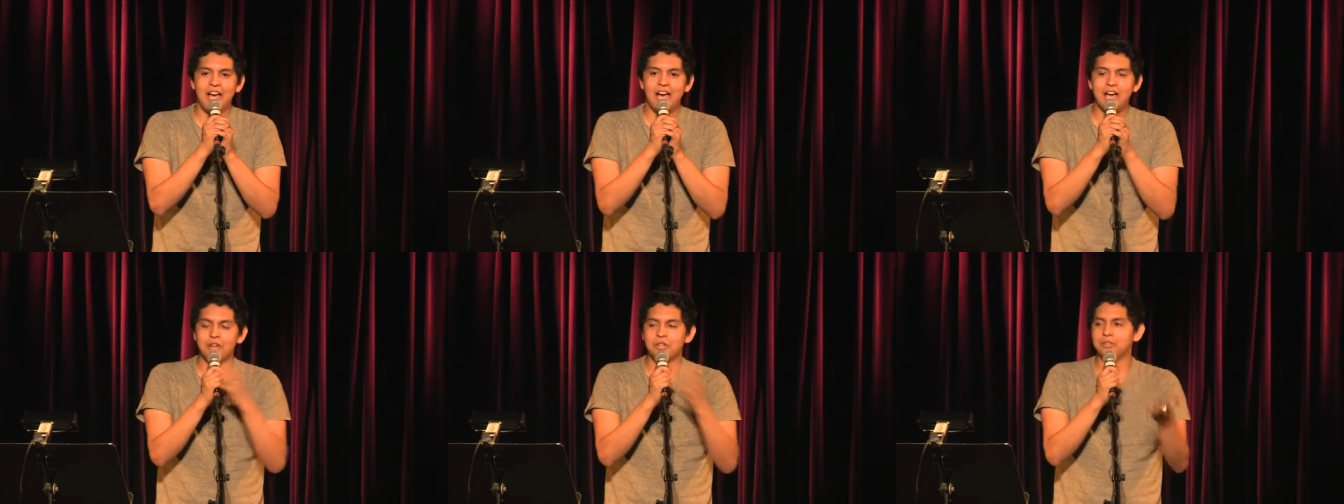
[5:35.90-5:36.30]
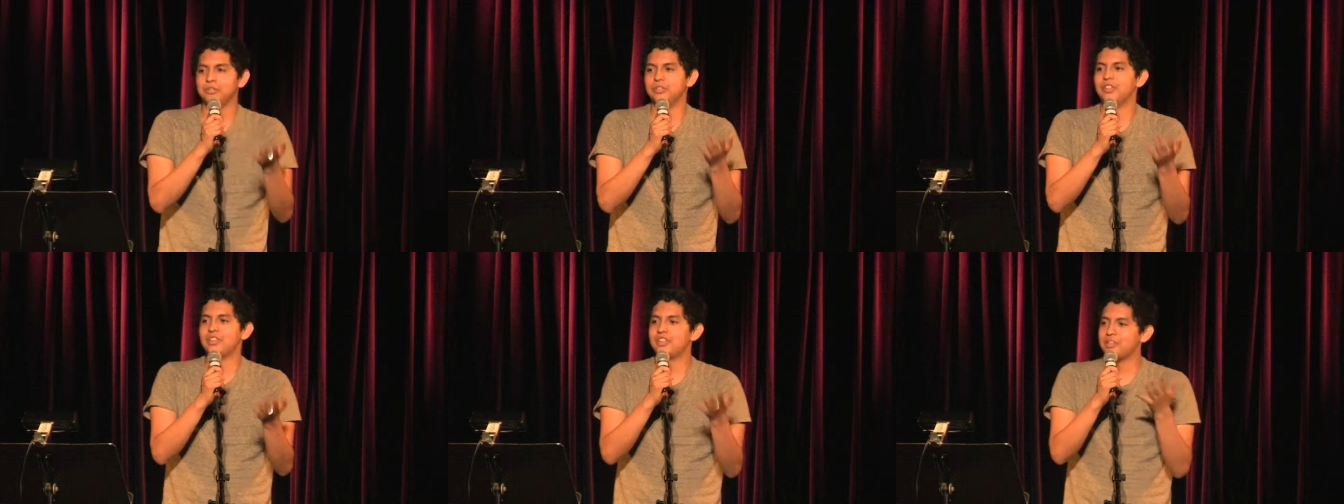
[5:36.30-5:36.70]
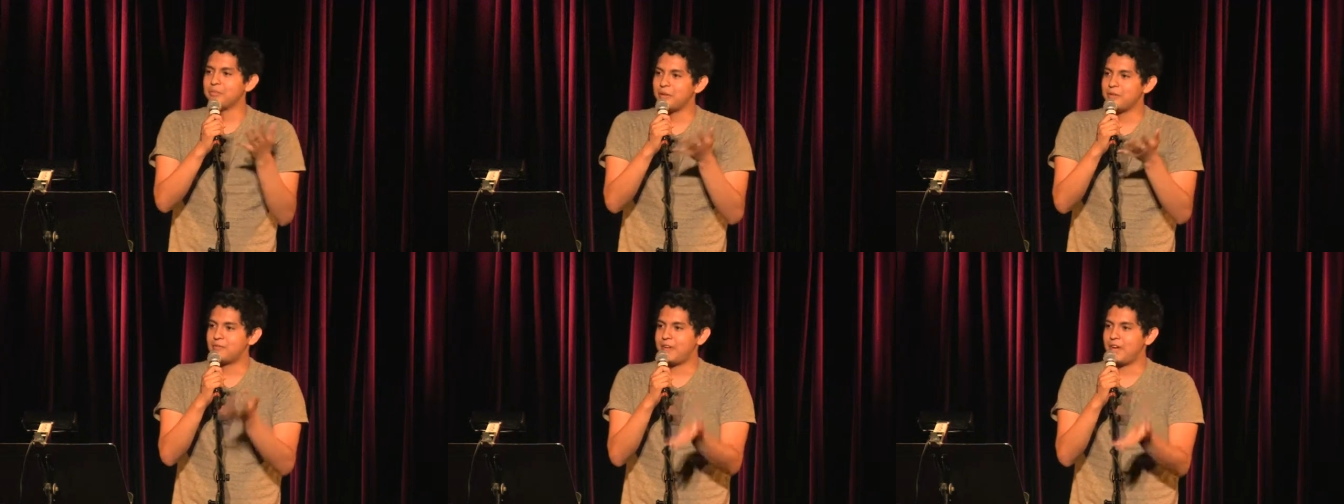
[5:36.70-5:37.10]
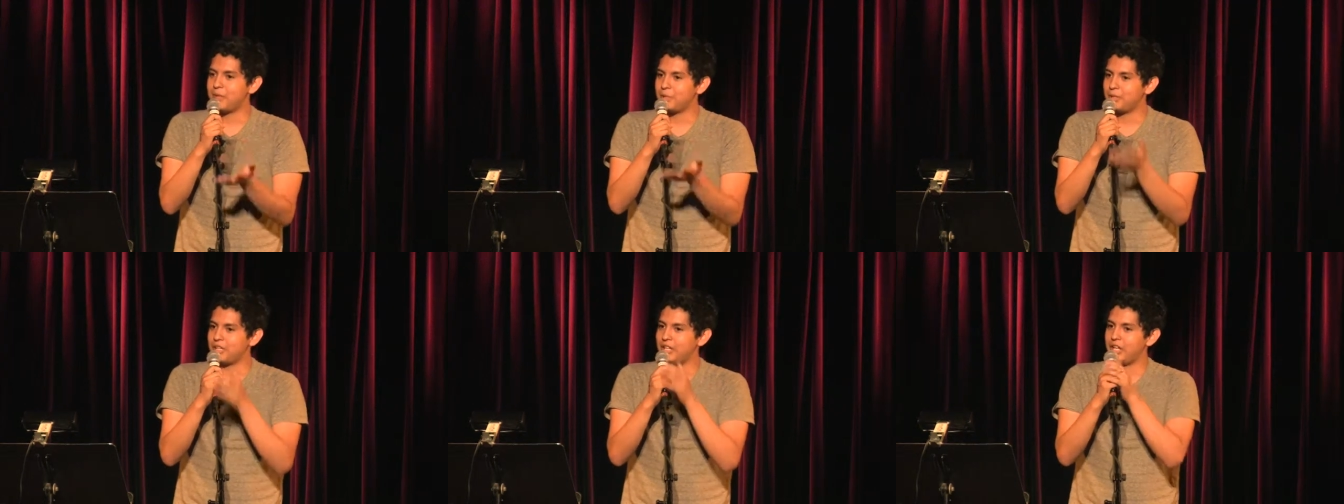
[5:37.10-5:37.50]
I don't see my
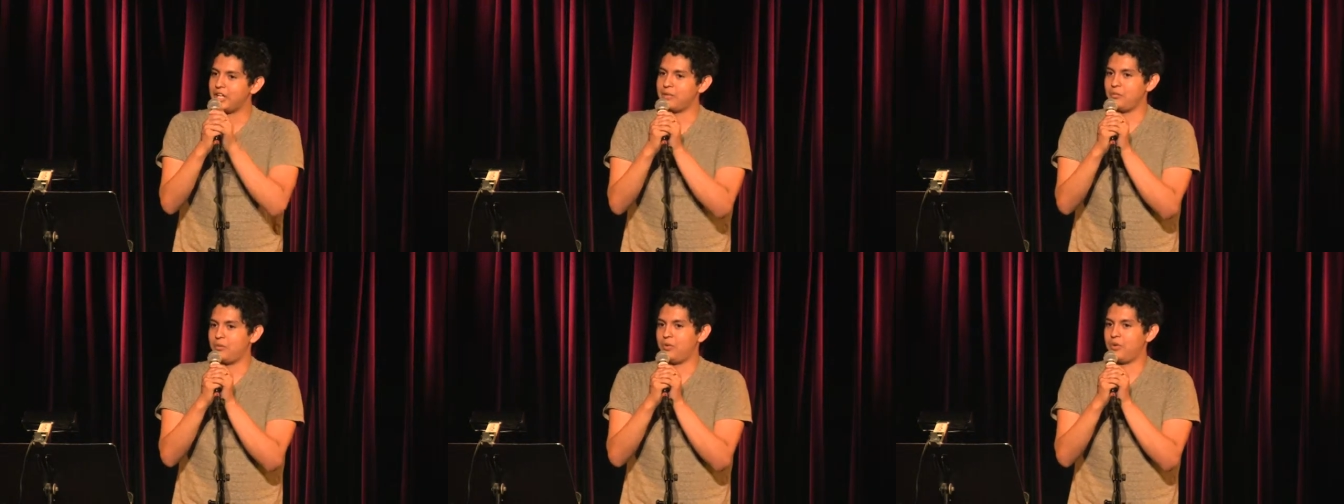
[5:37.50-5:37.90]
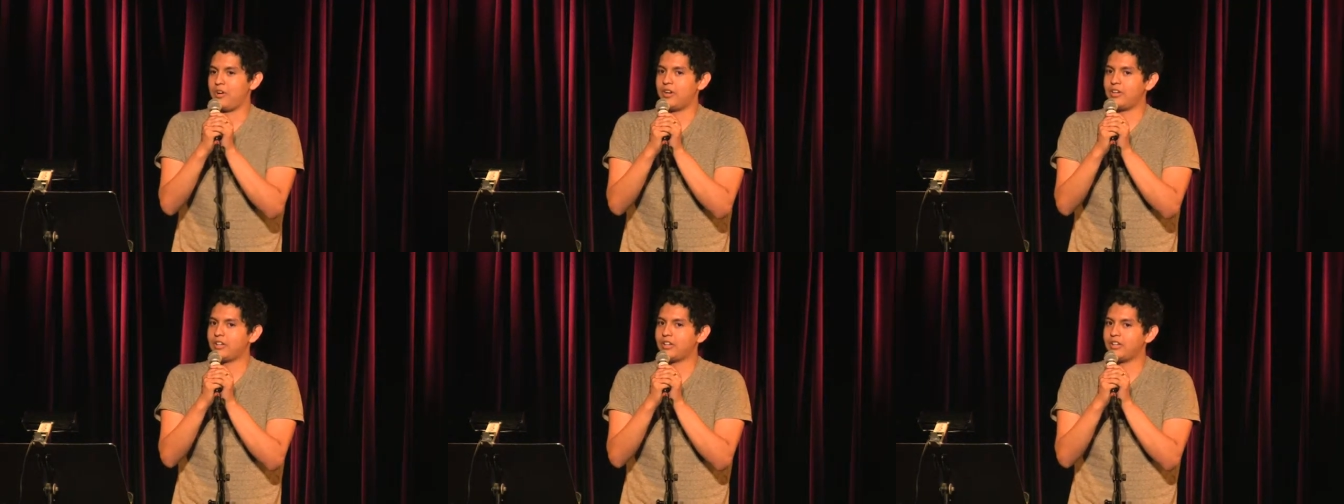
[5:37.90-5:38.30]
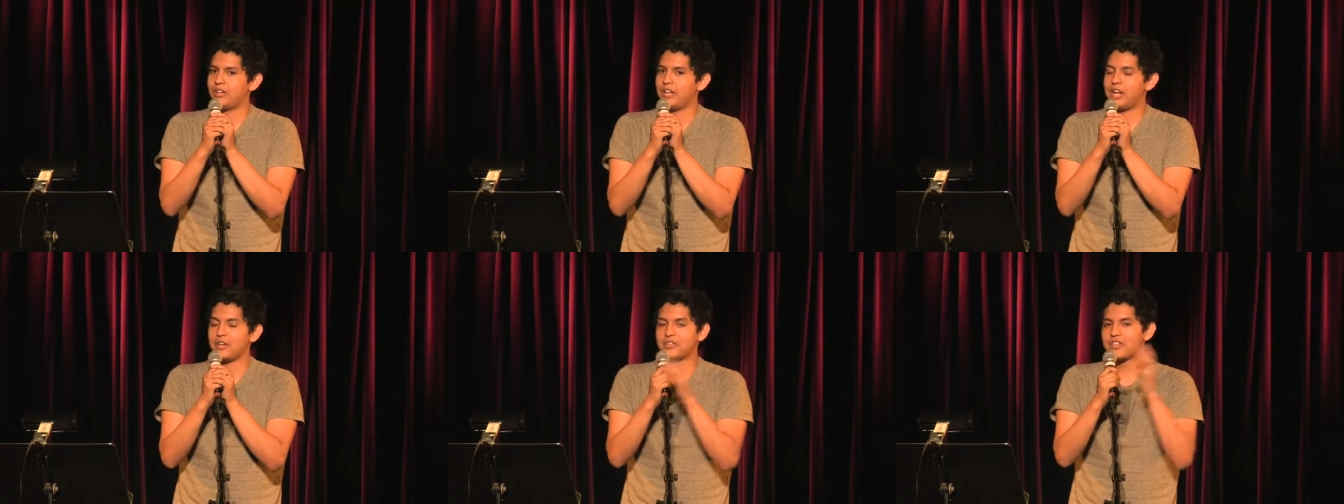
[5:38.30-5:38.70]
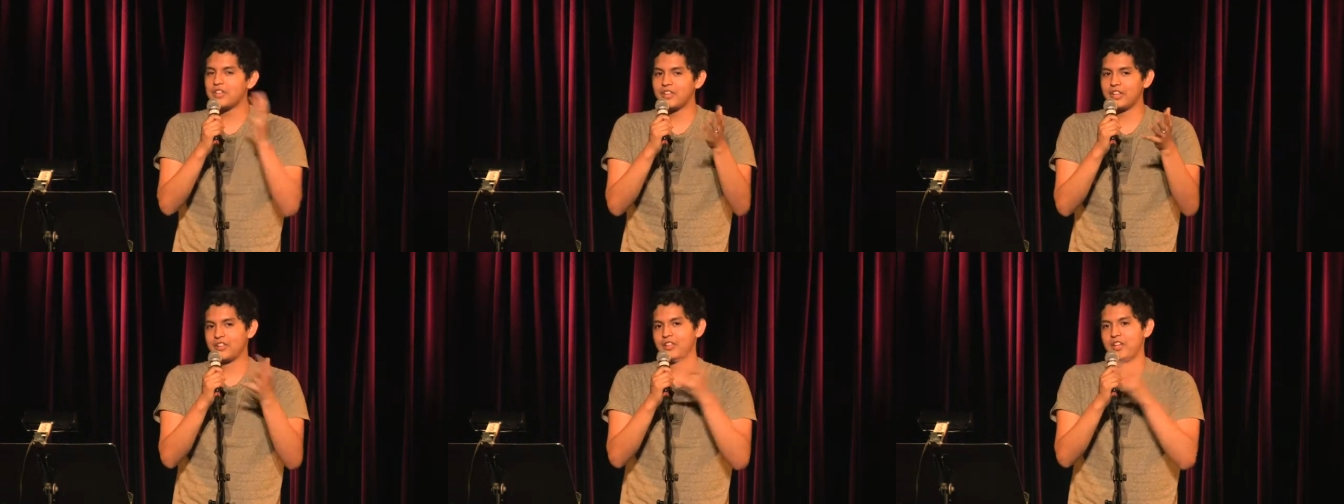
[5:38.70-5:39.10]
family anymore. I don't
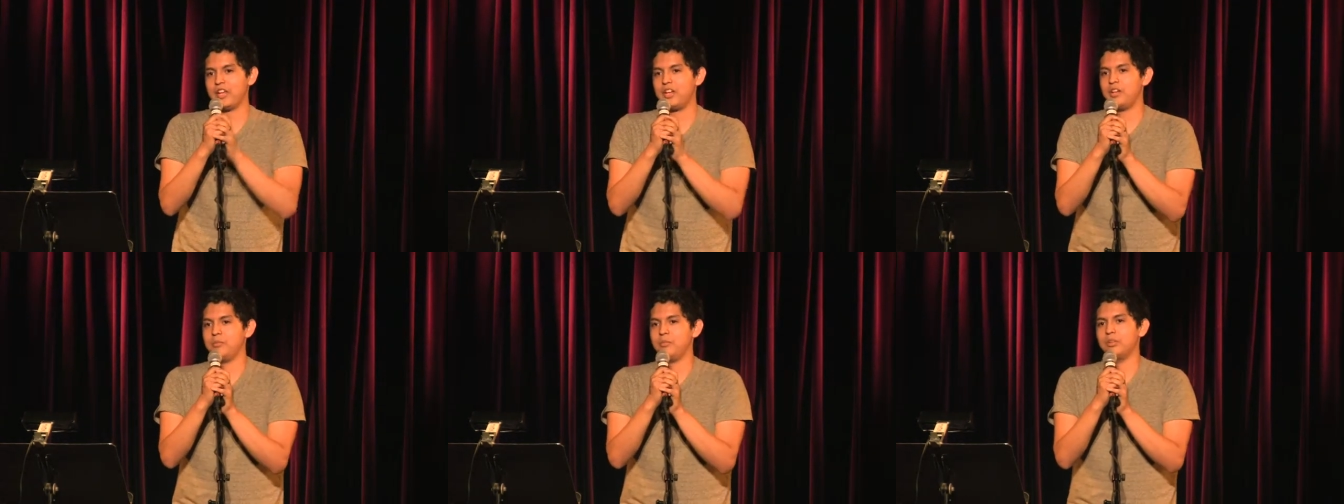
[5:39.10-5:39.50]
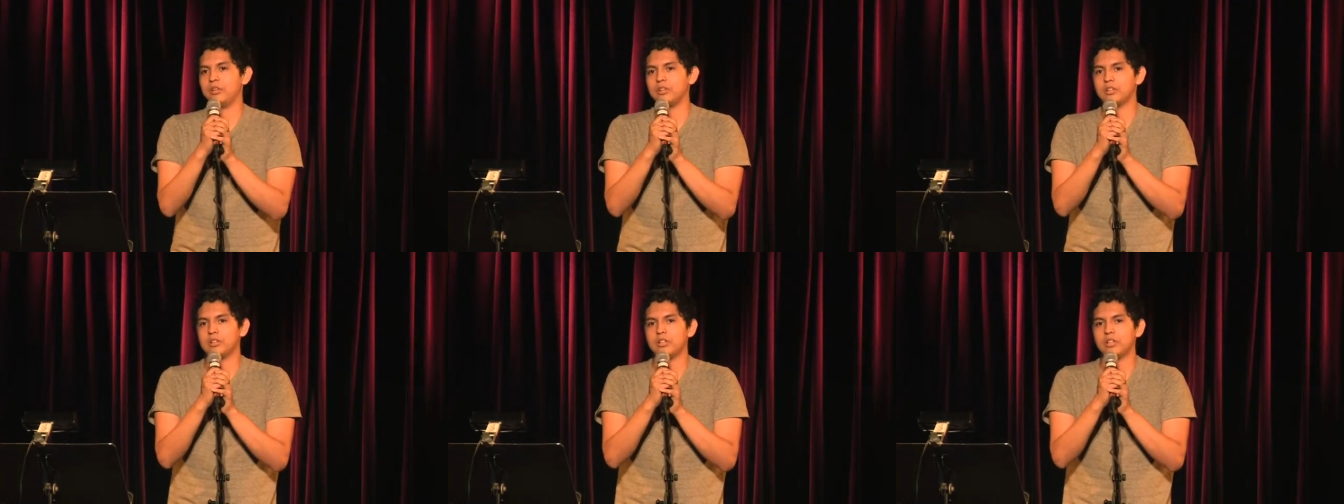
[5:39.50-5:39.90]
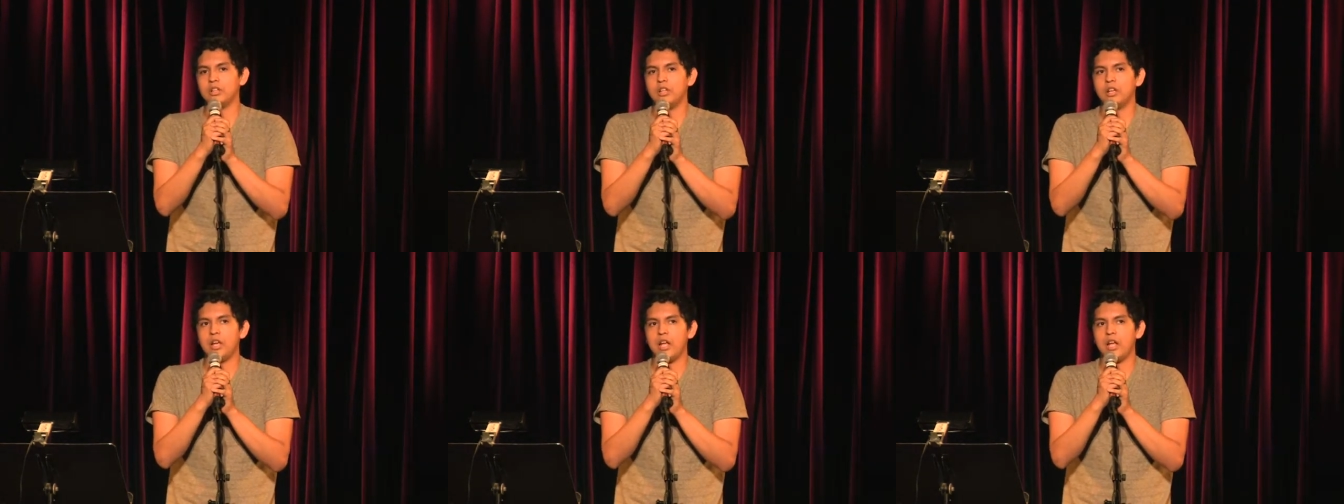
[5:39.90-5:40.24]
see that side anymore.